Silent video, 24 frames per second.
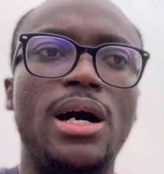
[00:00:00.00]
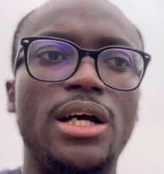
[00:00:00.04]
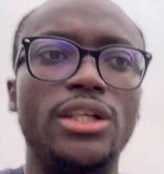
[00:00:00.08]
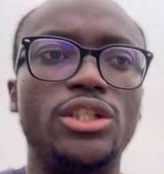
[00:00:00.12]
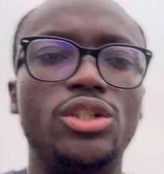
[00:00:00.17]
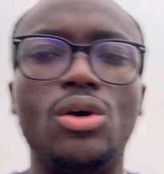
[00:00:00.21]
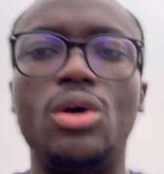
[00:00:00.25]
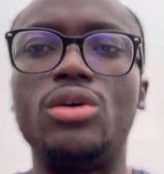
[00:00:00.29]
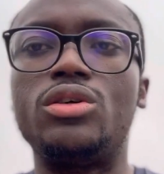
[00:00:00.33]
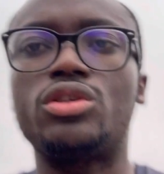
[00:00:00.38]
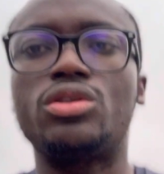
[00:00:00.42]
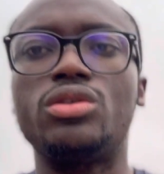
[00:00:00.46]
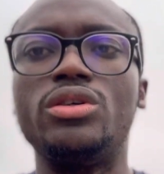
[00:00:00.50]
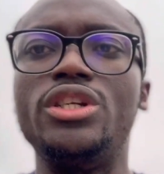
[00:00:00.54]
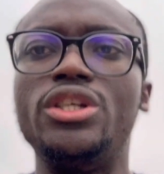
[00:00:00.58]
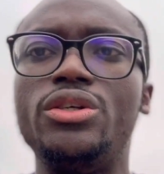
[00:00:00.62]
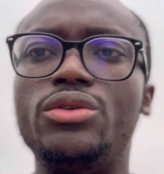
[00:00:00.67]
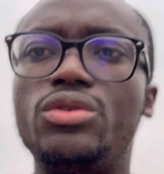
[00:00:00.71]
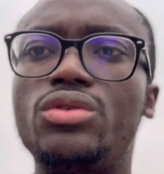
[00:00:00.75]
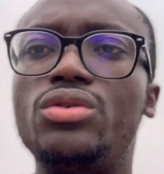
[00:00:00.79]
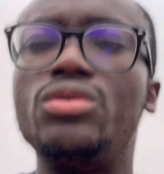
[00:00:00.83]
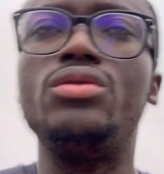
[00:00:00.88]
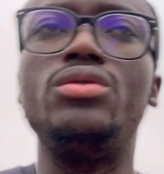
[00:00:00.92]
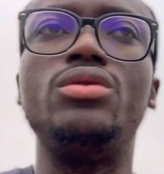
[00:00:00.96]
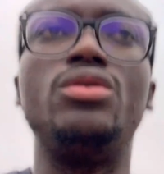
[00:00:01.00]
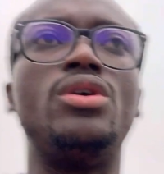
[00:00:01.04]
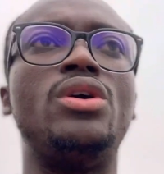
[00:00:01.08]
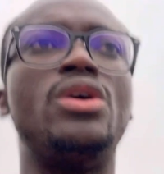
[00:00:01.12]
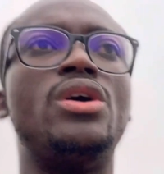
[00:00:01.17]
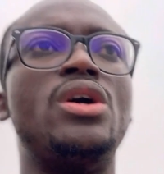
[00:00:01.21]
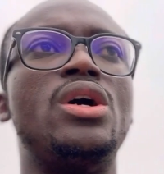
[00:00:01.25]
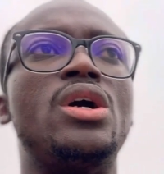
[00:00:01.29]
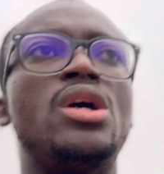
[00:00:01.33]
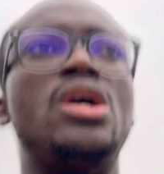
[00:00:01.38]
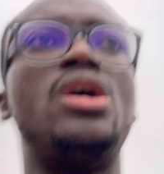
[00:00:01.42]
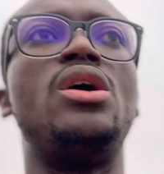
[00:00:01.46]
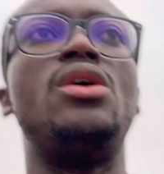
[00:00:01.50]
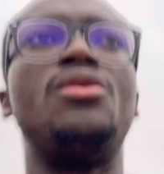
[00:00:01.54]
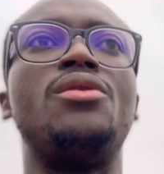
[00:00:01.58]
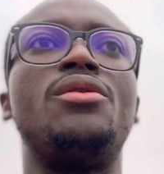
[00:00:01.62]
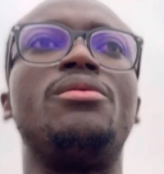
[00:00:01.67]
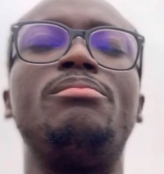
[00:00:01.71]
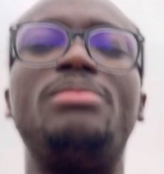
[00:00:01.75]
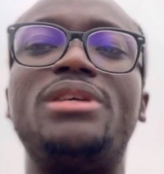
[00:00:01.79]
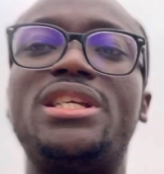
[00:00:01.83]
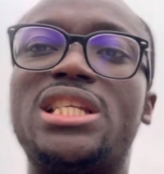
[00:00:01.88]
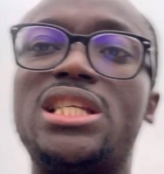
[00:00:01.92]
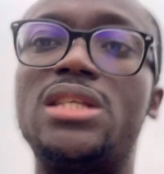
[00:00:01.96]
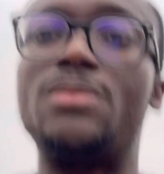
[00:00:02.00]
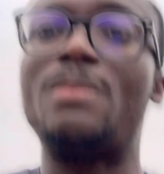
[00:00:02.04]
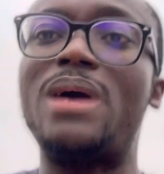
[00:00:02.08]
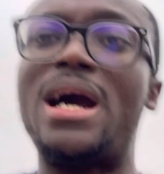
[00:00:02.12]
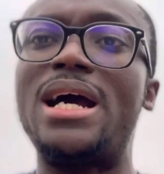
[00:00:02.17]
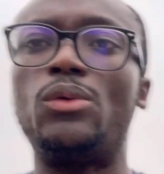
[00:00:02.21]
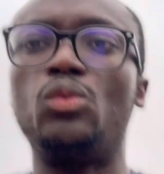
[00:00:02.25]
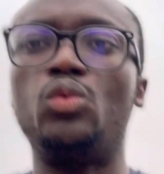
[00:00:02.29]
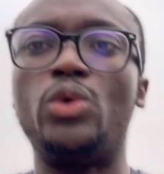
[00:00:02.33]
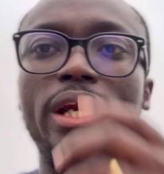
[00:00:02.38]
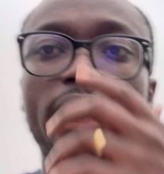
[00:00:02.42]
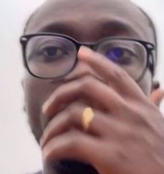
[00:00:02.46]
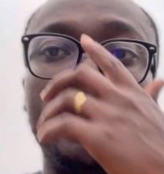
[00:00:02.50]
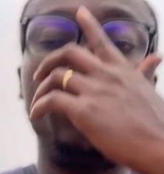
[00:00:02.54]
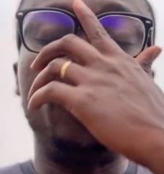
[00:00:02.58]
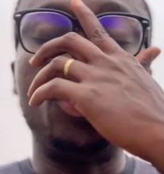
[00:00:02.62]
you also need to be smart with